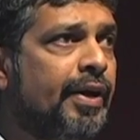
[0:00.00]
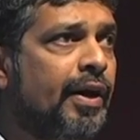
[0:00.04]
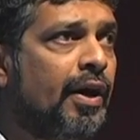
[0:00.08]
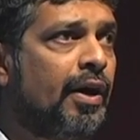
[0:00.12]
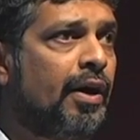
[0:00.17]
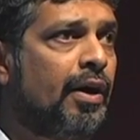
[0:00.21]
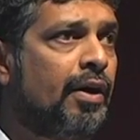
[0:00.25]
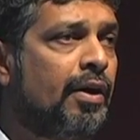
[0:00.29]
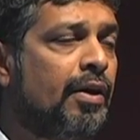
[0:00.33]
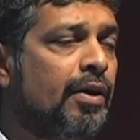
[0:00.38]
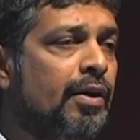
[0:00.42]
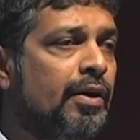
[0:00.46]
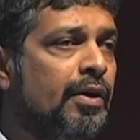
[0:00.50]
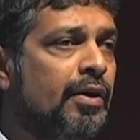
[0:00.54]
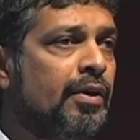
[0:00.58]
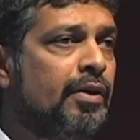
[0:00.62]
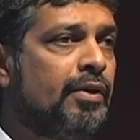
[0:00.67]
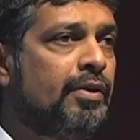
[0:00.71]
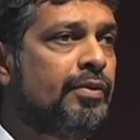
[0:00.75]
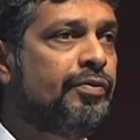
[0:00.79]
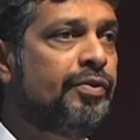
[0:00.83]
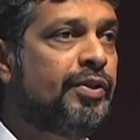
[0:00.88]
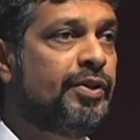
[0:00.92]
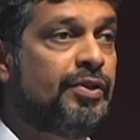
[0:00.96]

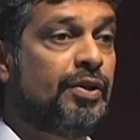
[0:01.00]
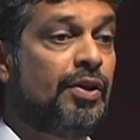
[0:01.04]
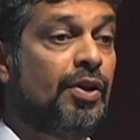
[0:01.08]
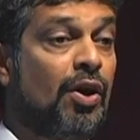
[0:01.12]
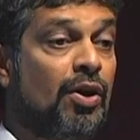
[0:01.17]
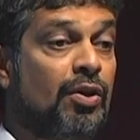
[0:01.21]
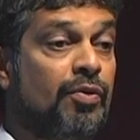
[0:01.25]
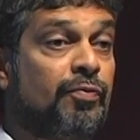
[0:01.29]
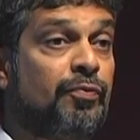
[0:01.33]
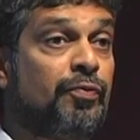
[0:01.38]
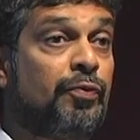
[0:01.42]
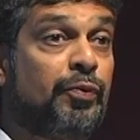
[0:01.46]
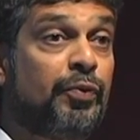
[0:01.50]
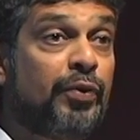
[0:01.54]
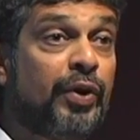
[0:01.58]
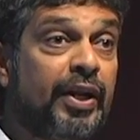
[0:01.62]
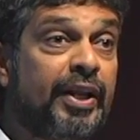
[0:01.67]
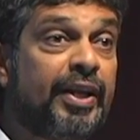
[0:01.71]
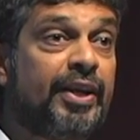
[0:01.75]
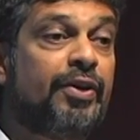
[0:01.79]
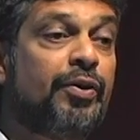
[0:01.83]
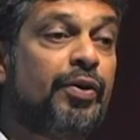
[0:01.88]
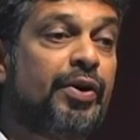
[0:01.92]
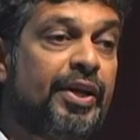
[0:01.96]
there's a lot of
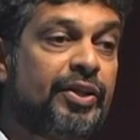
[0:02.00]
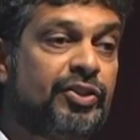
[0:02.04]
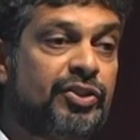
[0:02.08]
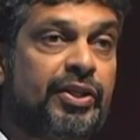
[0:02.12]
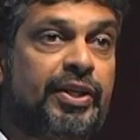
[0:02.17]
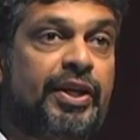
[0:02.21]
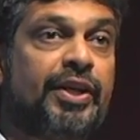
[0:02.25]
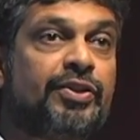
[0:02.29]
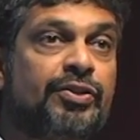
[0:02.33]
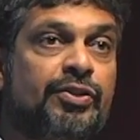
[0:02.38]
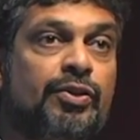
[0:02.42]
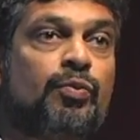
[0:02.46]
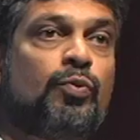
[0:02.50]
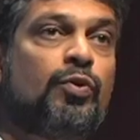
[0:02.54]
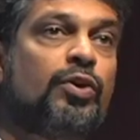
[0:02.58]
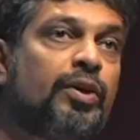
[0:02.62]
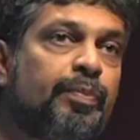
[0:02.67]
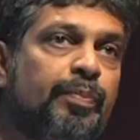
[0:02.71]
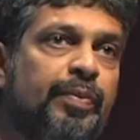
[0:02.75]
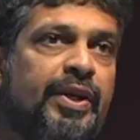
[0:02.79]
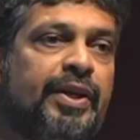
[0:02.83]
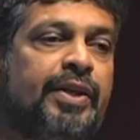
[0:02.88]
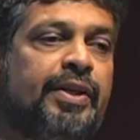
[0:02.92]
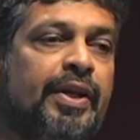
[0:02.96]
really good educational
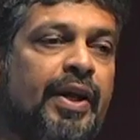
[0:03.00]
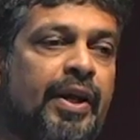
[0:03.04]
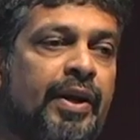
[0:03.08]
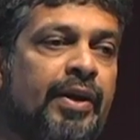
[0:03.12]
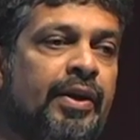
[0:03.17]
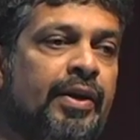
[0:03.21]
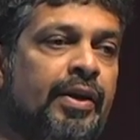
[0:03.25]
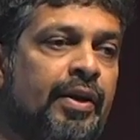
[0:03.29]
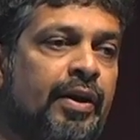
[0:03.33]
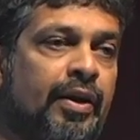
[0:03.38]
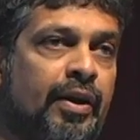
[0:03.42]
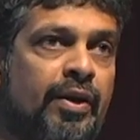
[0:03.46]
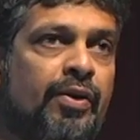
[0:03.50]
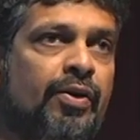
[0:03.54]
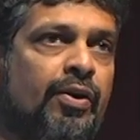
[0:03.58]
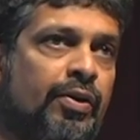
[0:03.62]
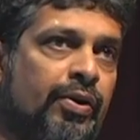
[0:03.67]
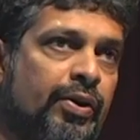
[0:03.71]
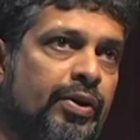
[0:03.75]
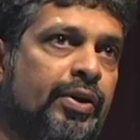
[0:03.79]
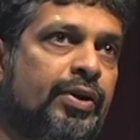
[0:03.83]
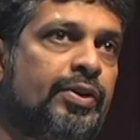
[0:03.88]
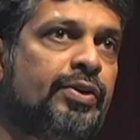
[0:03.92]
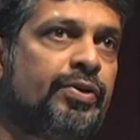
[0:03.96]
work being done in
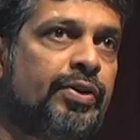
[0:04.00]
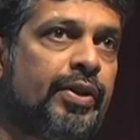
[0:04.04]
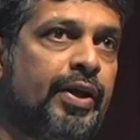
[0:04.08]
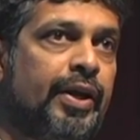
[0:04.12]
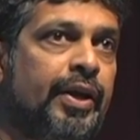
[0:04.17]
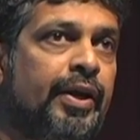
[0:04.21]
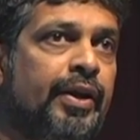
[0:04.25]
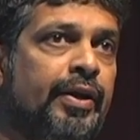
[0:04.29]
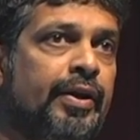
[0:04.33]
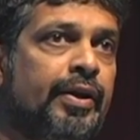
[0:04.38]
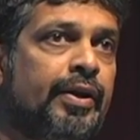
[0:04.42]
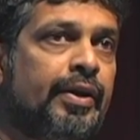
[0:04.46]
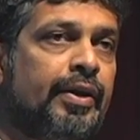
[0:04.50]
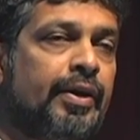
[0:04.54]
Oregon today.